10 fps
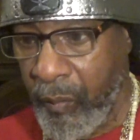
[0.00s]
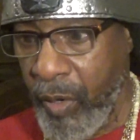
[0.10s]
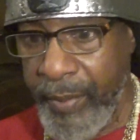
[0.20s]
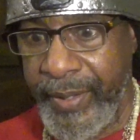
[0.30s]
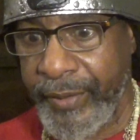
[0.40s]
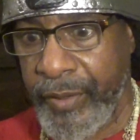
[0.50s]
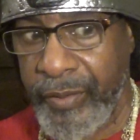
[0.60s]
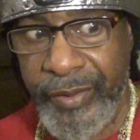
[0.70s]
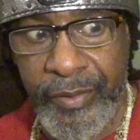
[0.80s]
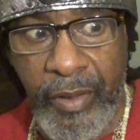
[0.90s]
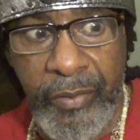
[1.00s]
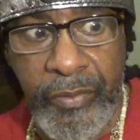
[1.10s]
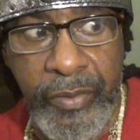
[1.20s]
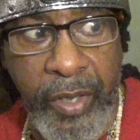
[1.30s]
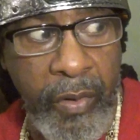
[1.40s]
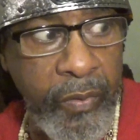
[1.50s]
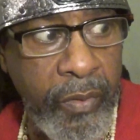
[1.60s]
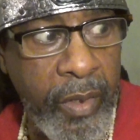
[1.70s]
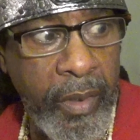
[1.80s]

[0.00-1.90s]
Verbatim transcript: women that don't don't don't